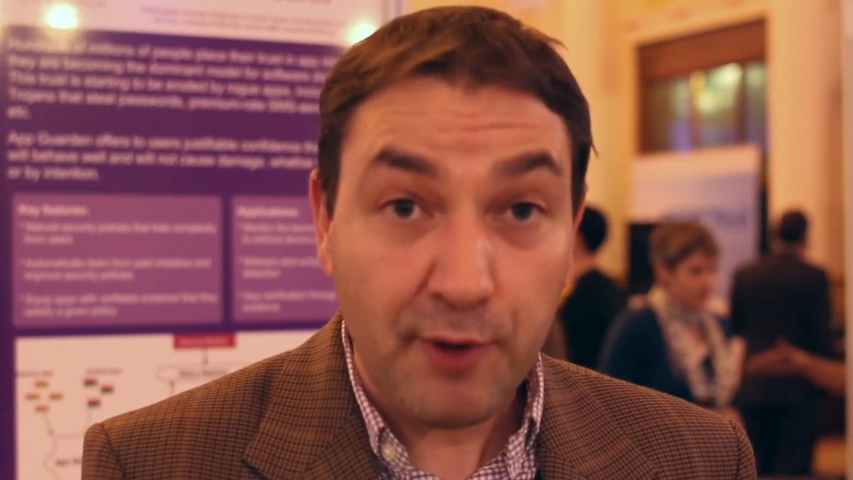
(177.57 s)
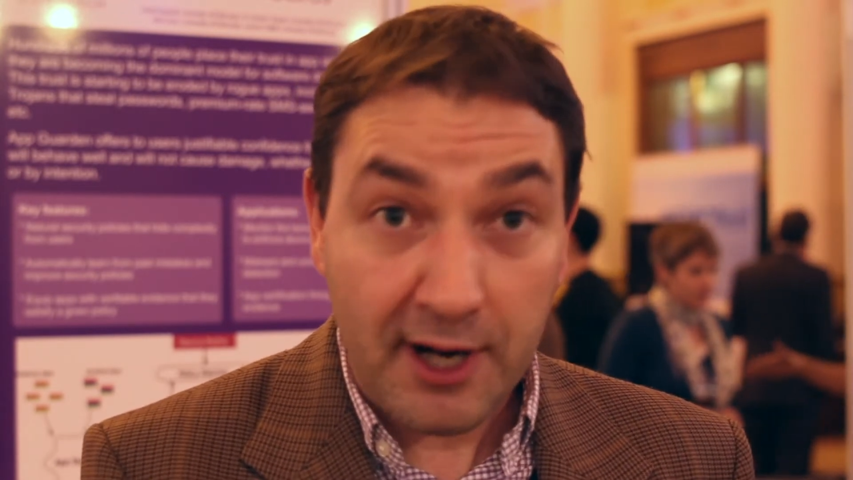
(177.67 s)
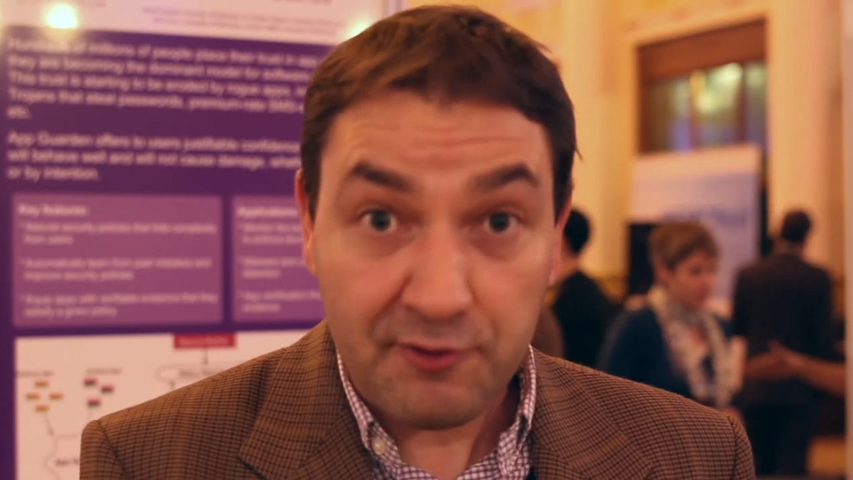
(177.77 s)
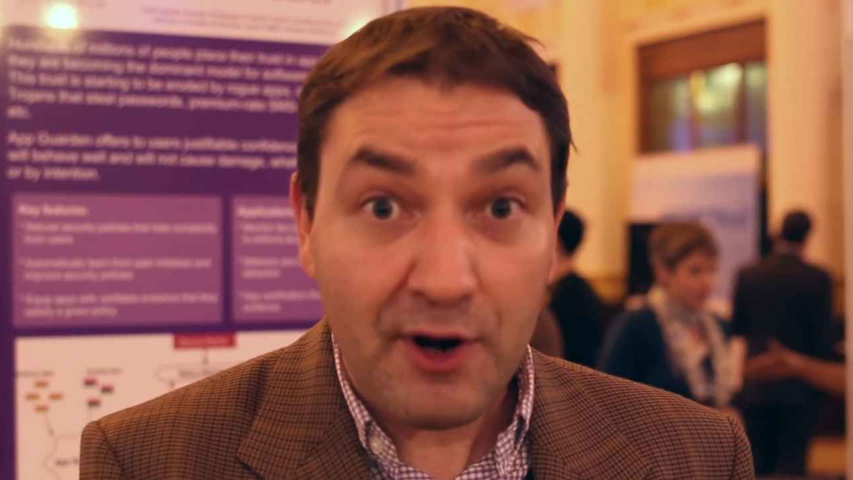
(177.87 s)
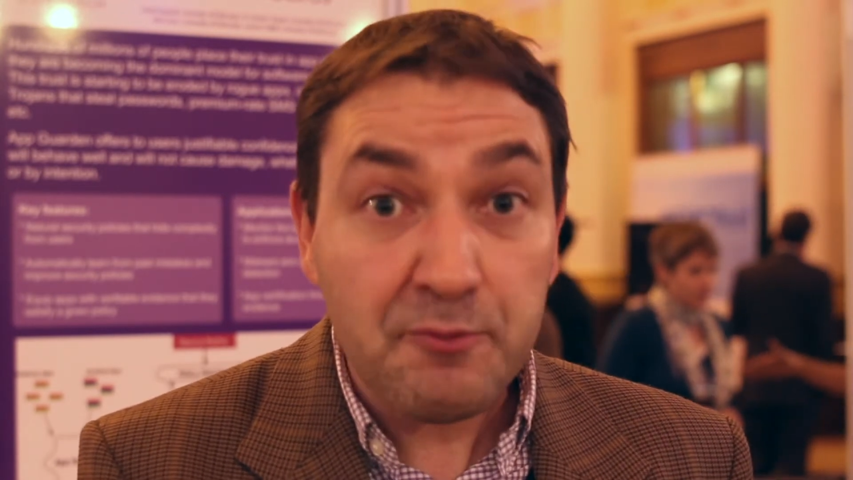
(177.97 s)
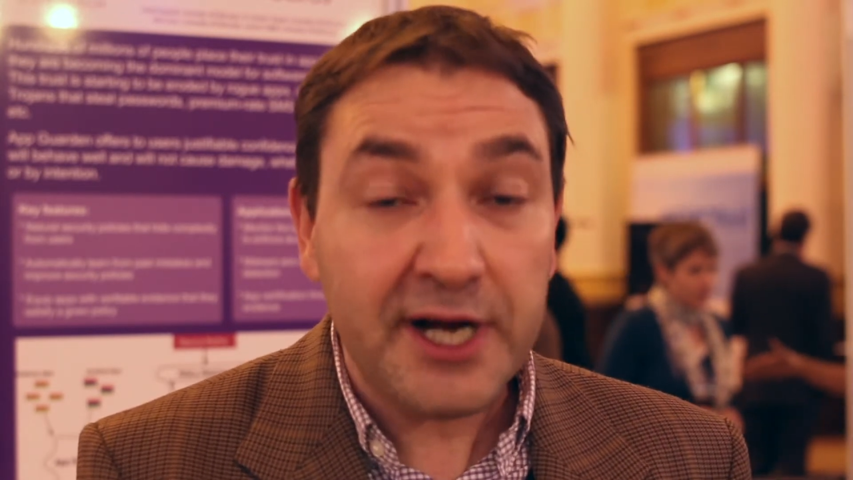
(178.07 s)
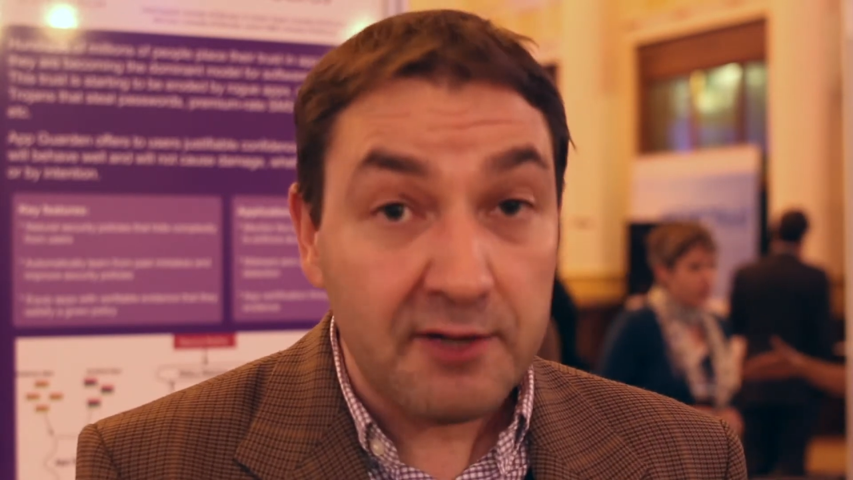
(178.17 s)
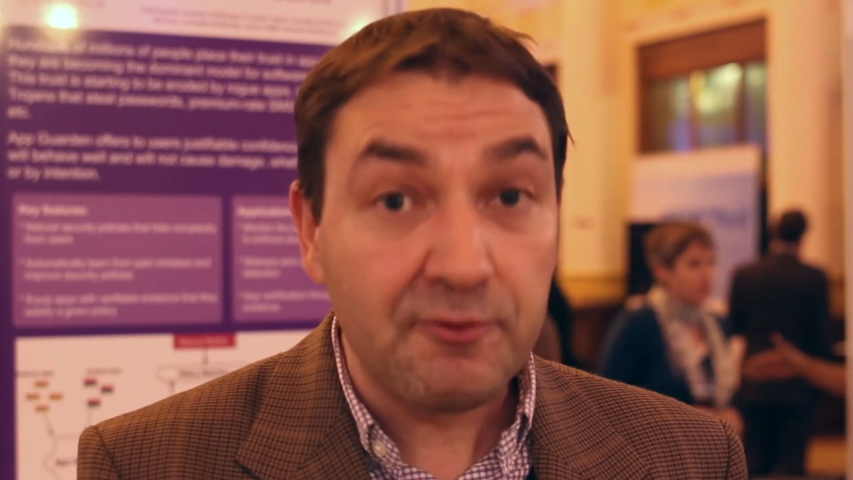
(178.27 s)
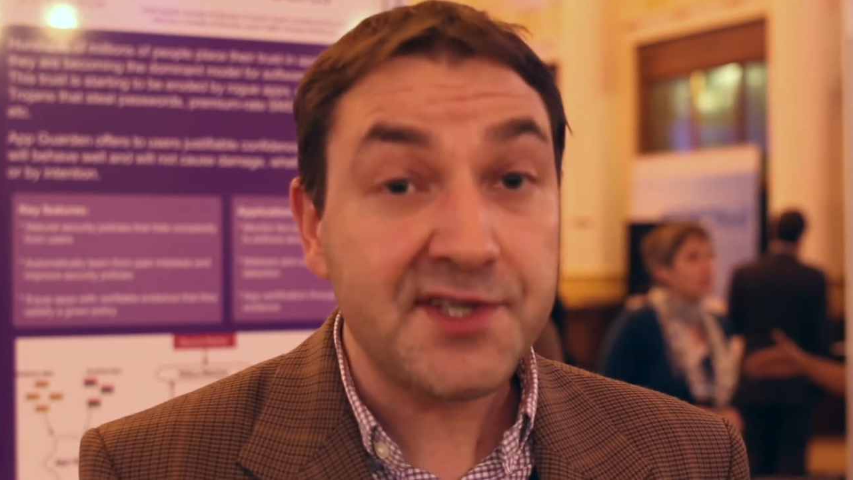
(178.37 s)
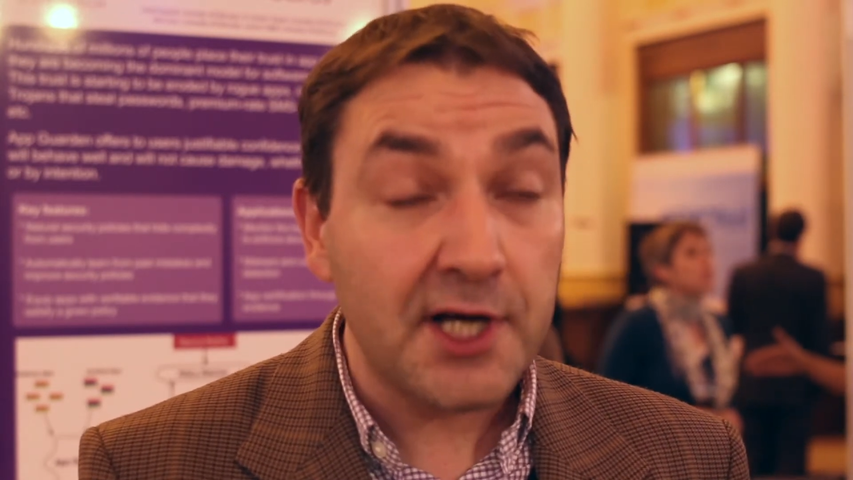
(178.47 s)

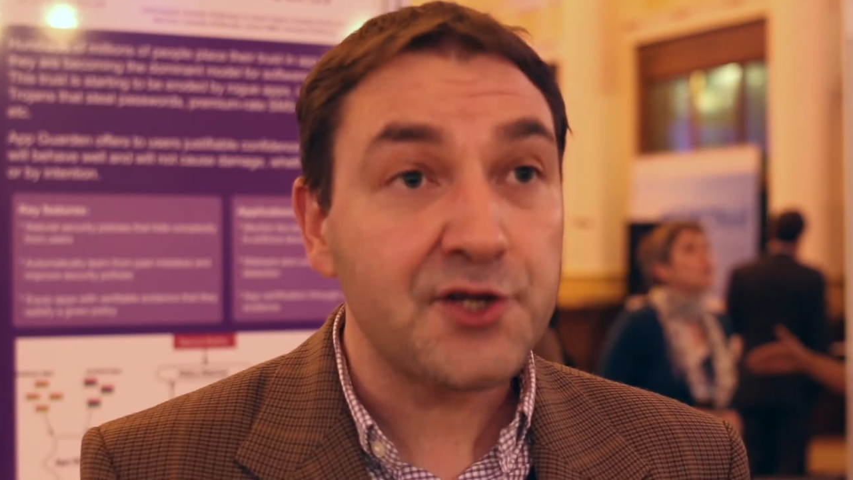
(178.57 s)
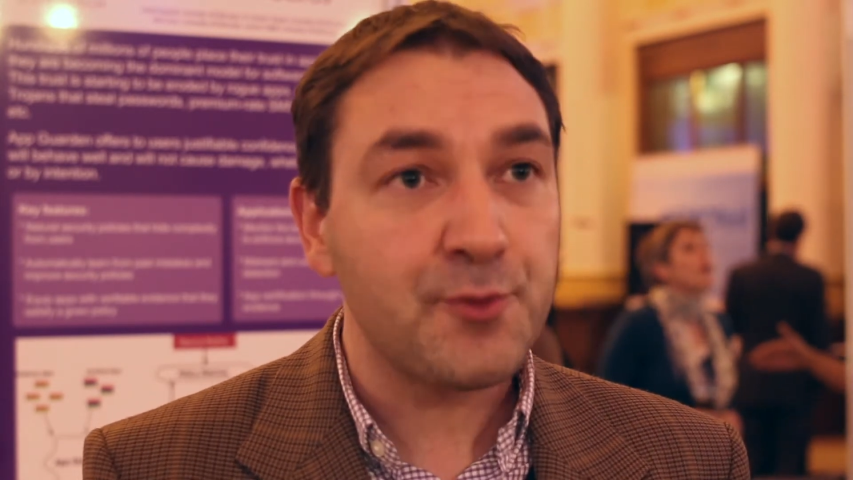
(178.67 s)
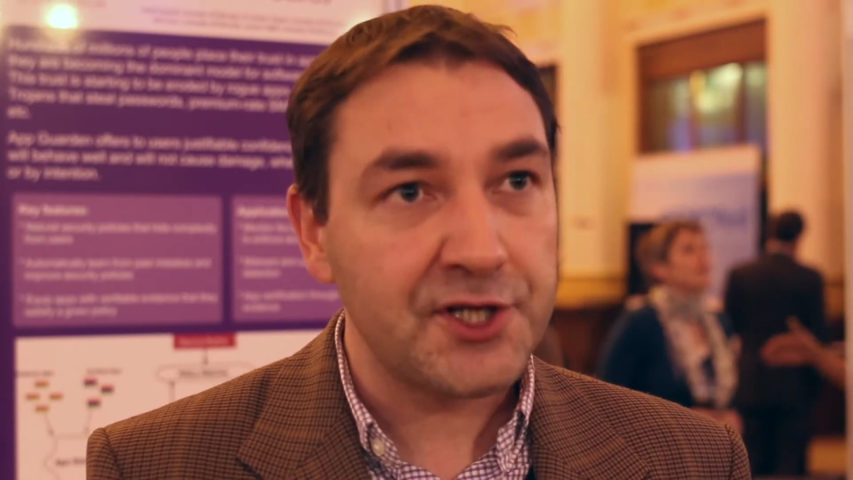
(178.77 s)
groundbreaking research,